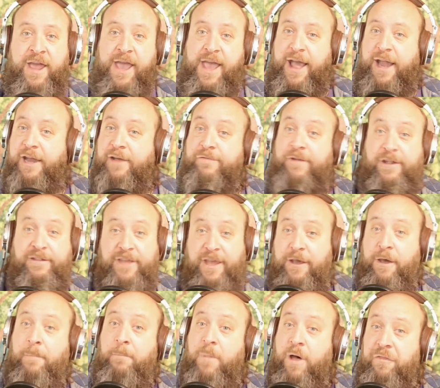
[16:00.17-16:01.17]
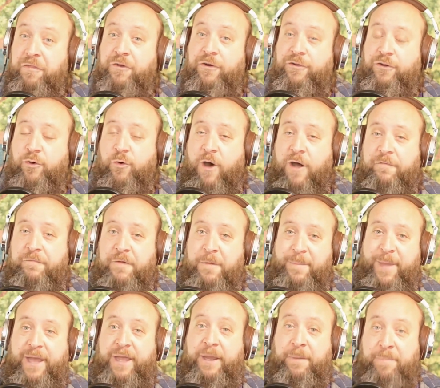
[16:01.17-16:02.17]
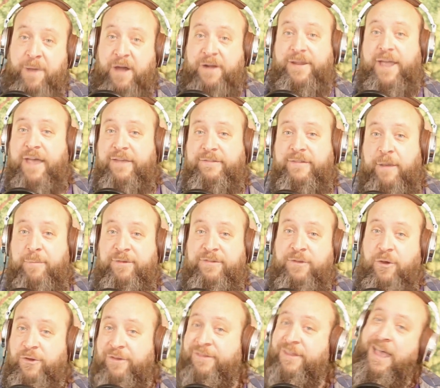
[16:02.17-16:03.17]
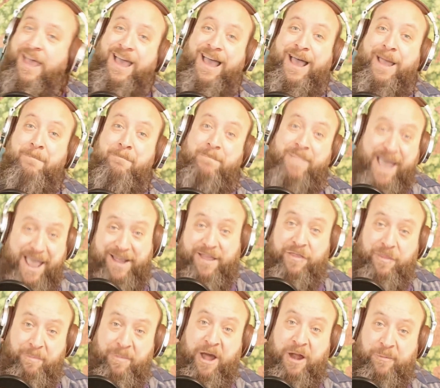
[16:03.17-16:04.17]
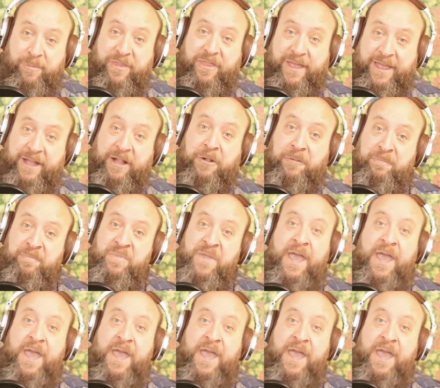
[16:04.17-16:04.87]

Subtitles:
And if I take a month or two off from making podcast episodes, I'm back at the bottom of the hill.